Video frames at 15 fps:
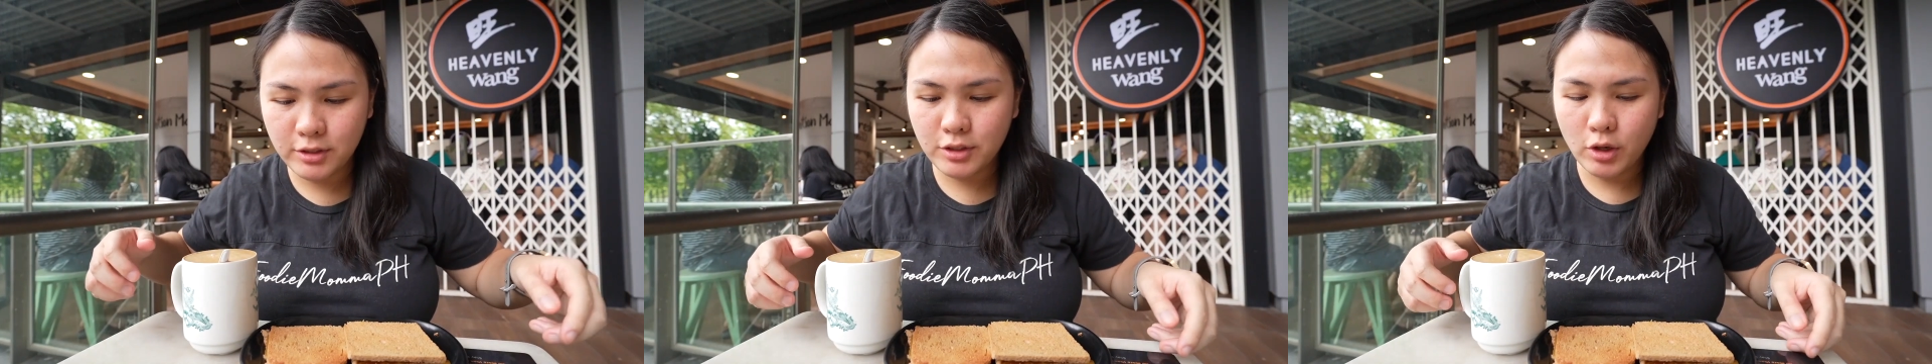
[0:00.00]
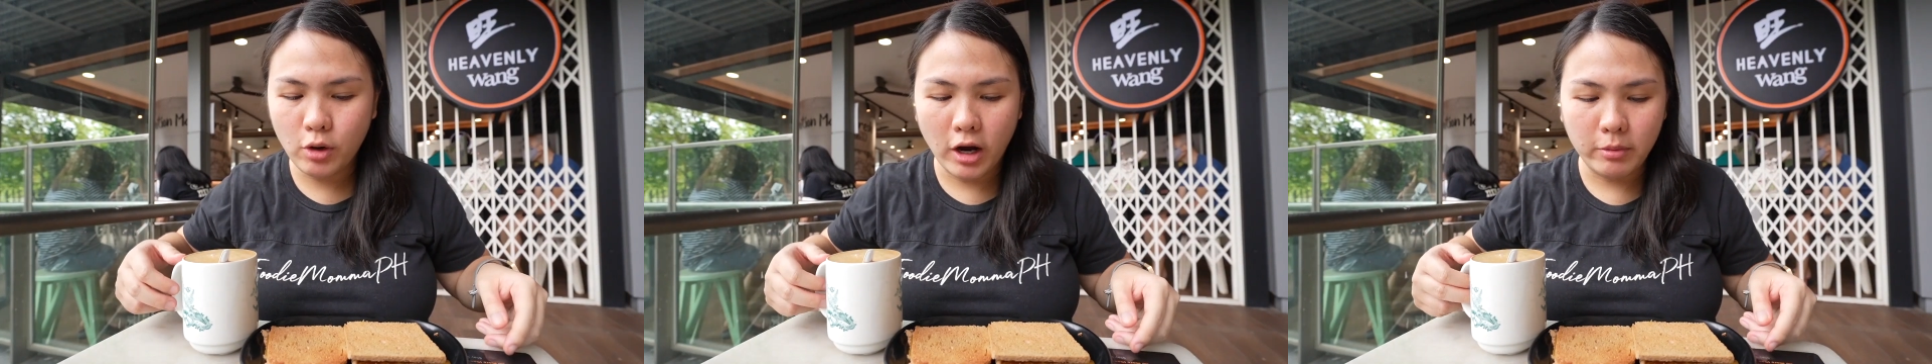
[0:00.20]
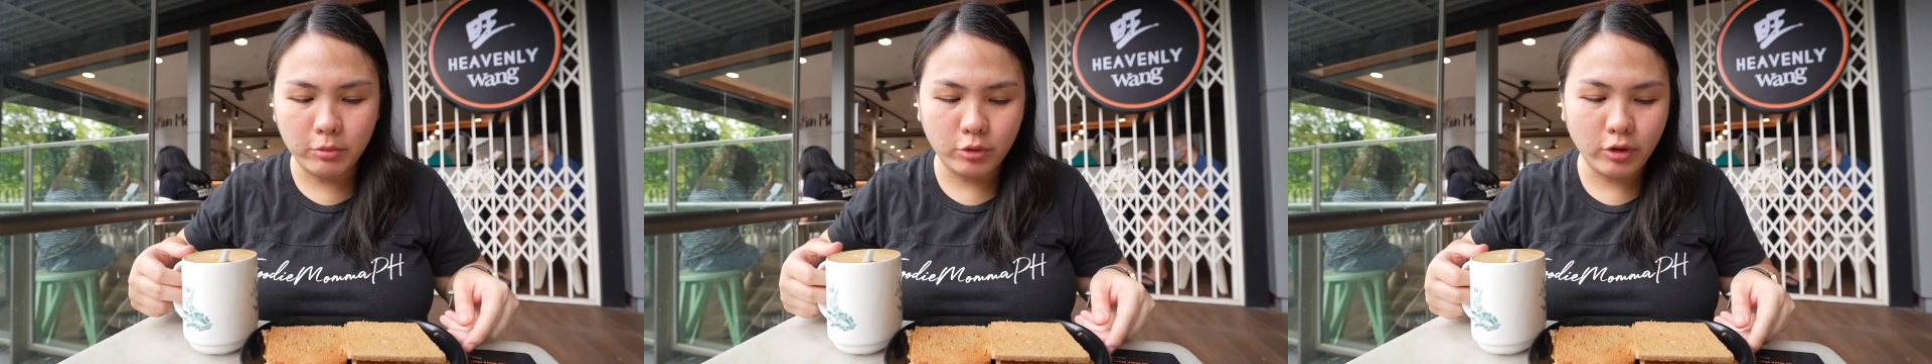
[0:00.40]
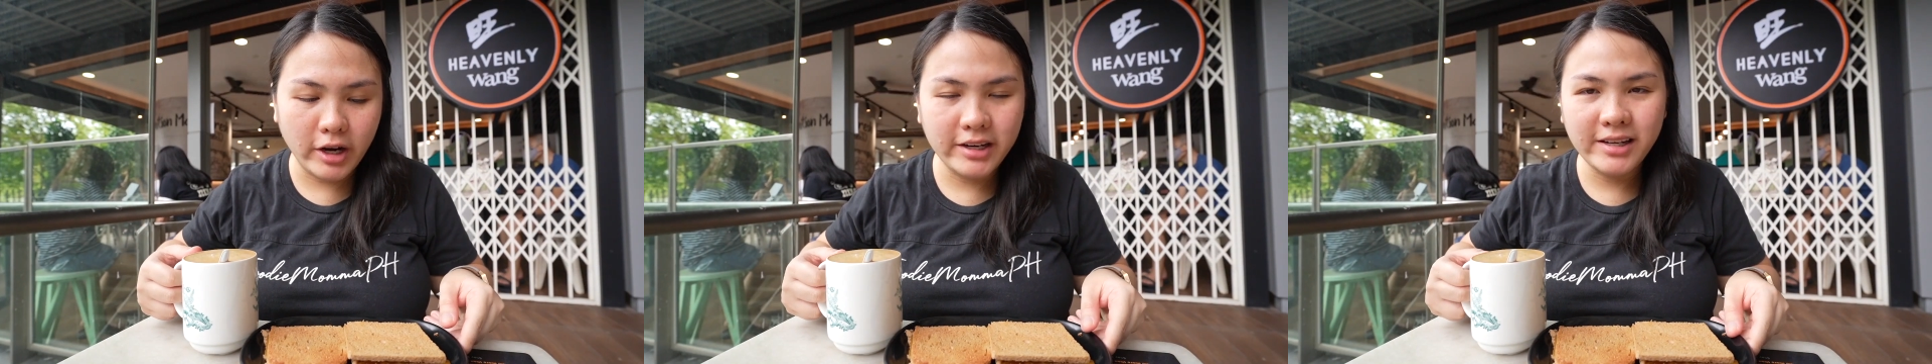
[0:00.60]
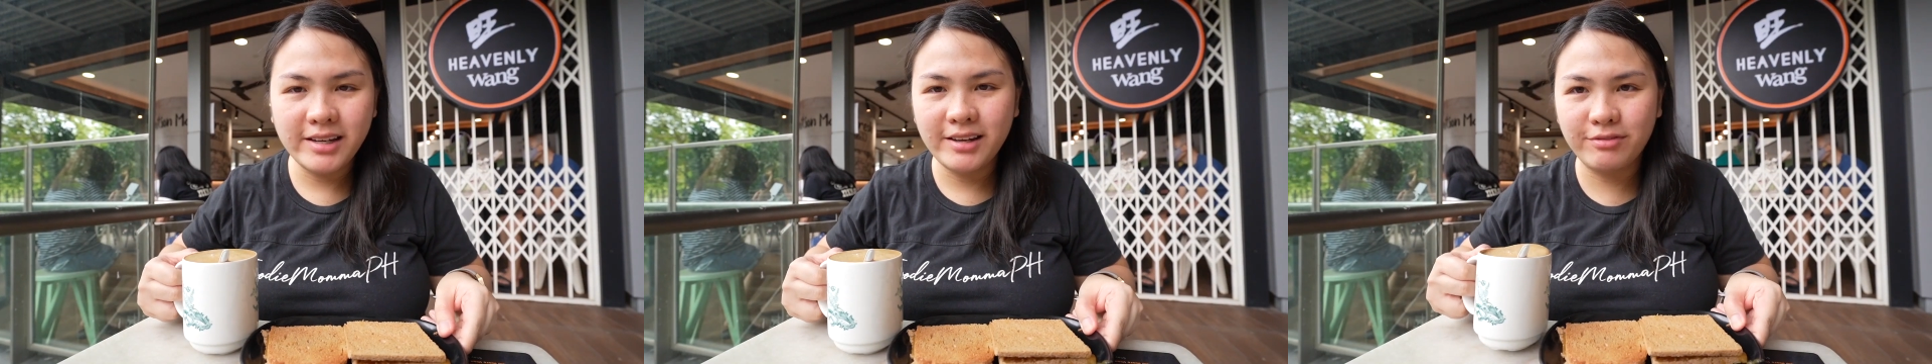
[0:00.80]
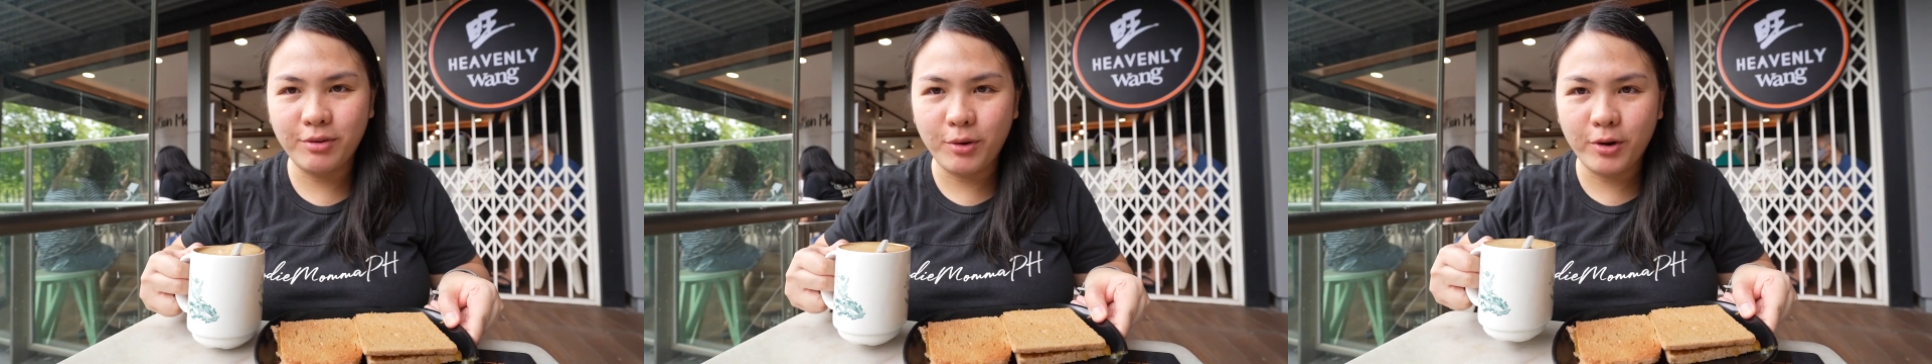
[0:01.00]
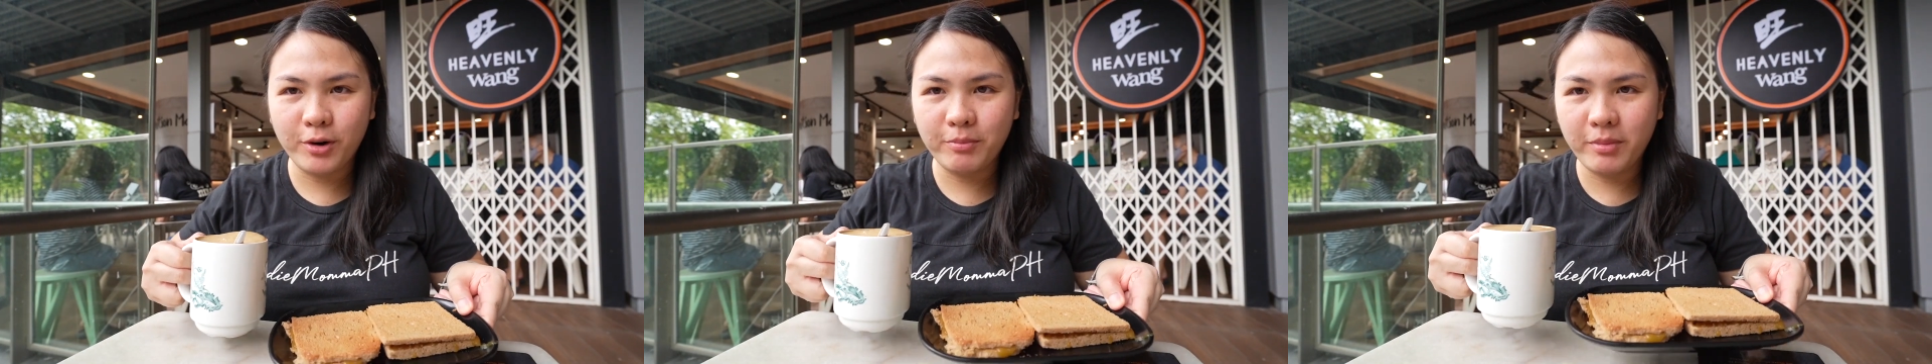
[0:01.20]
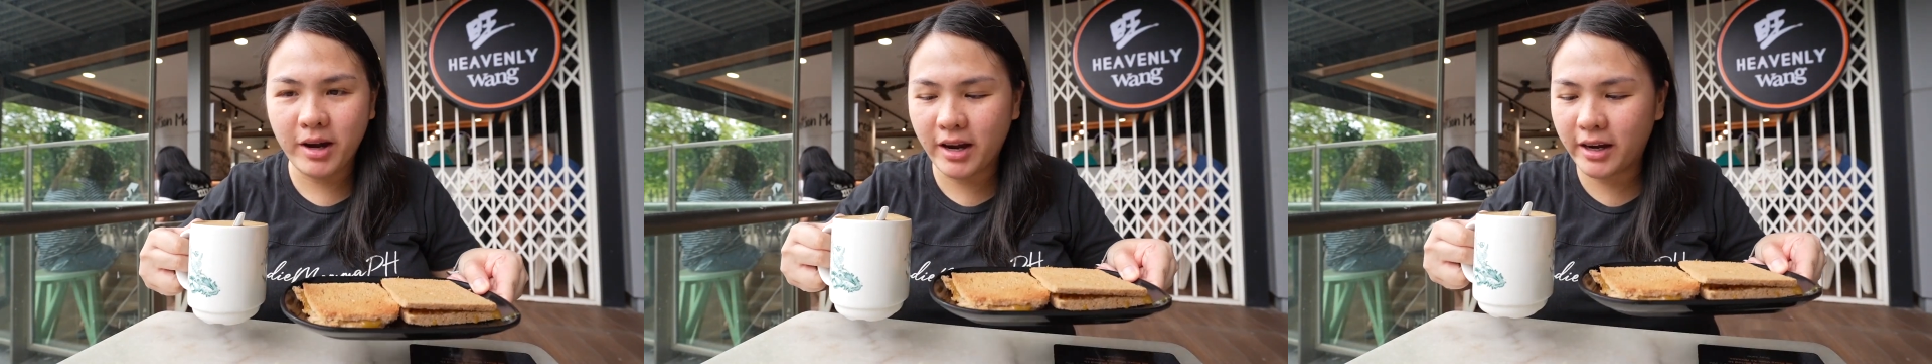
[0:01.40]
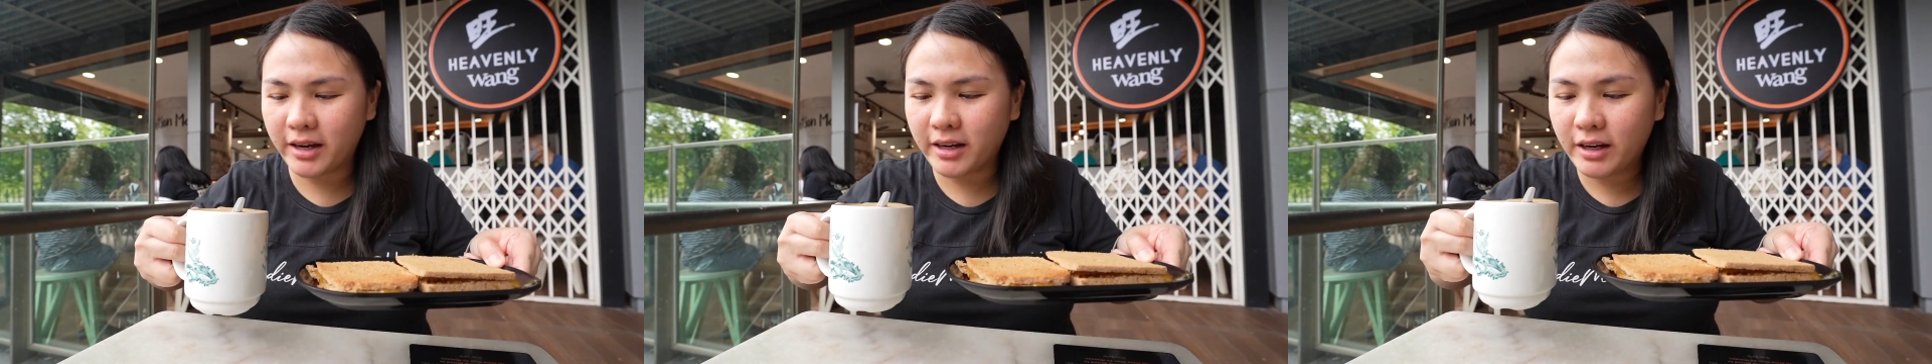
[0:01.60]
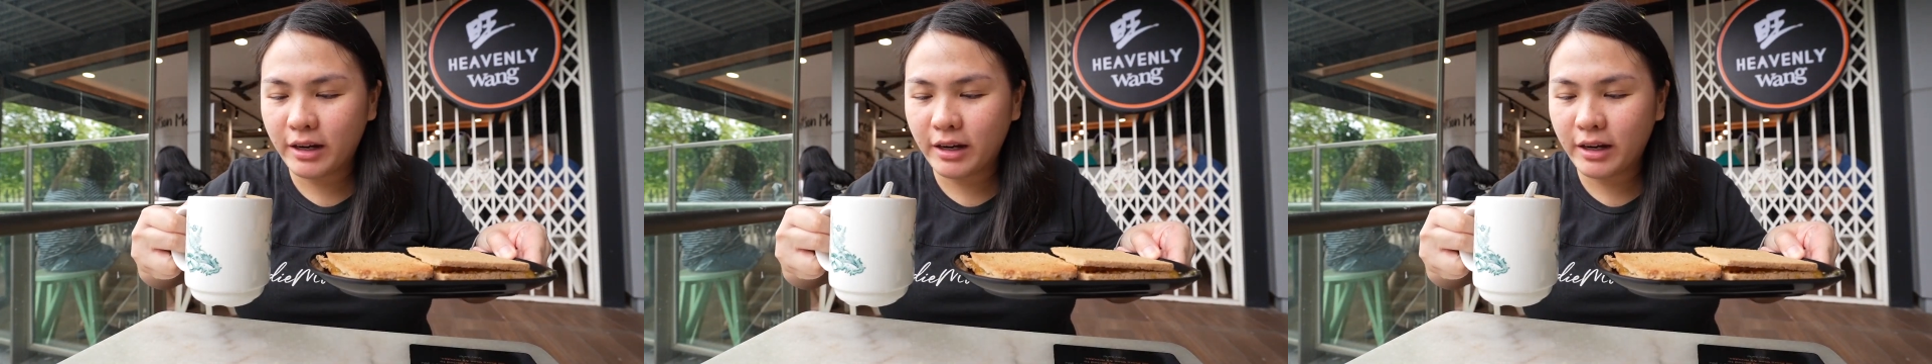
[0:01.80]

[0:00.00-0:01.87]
so I'm ready for my